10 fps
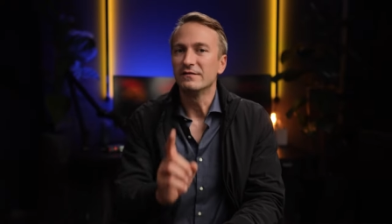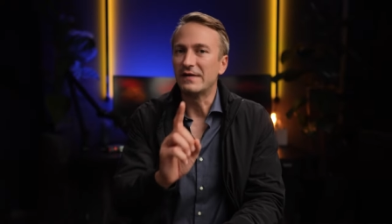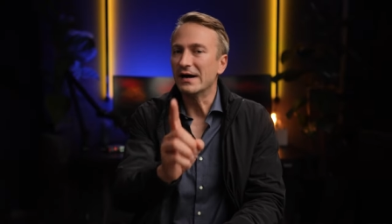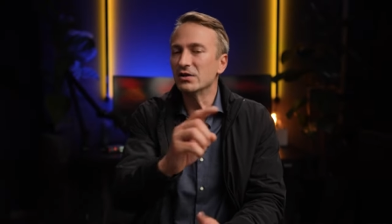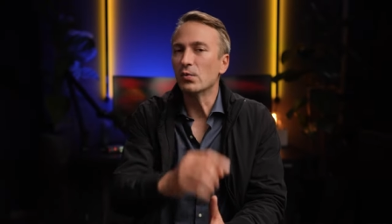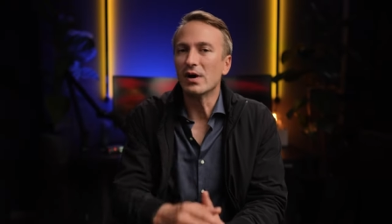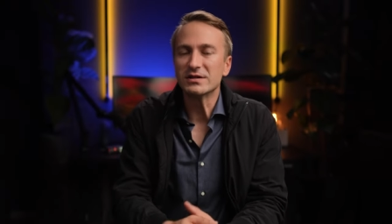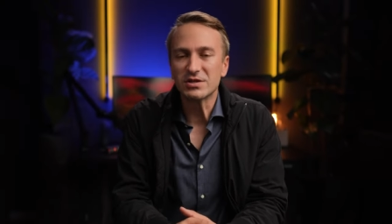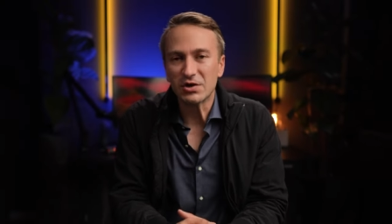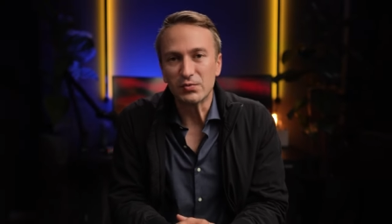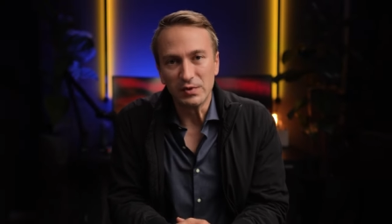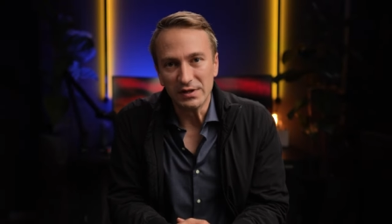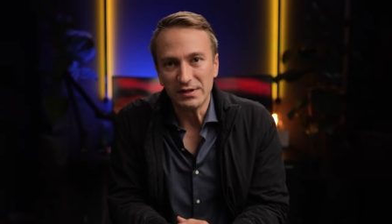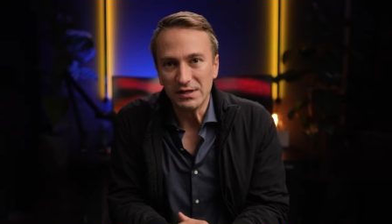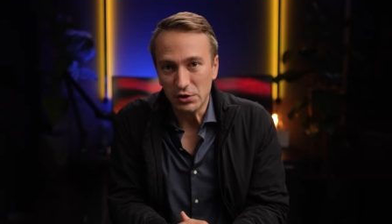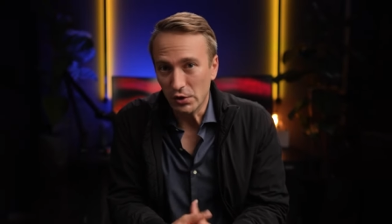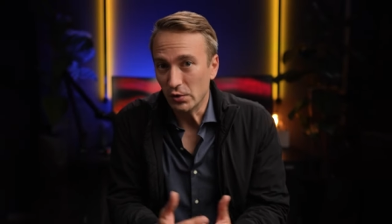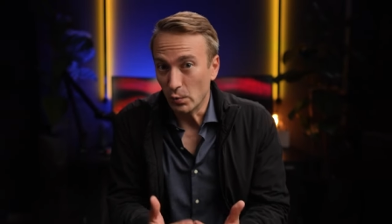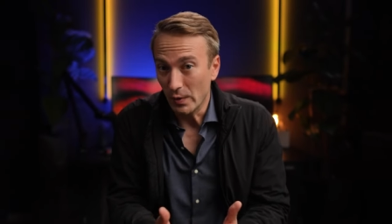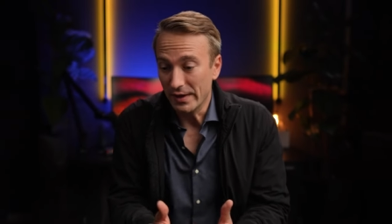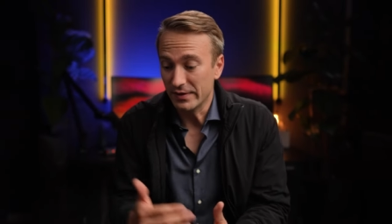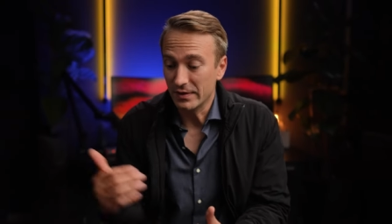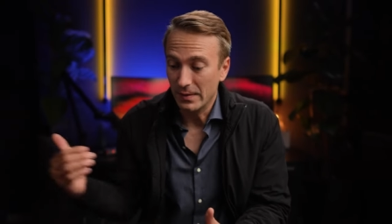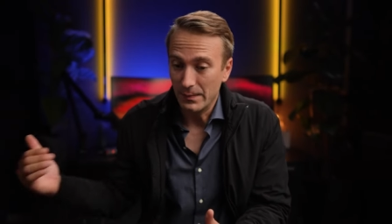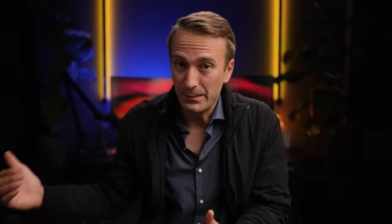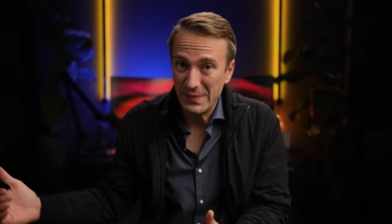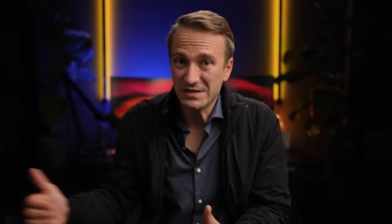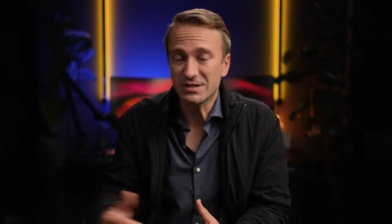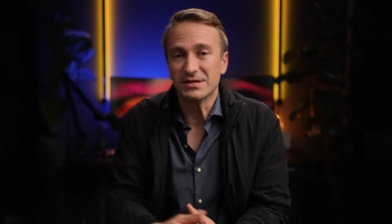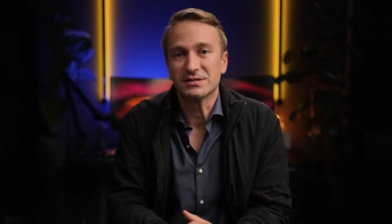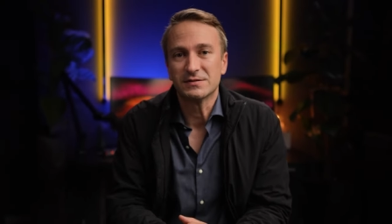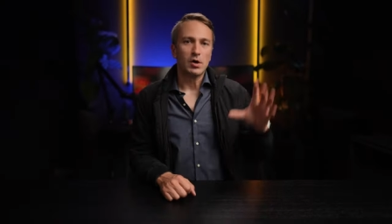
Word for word: find the ones that are really good with business.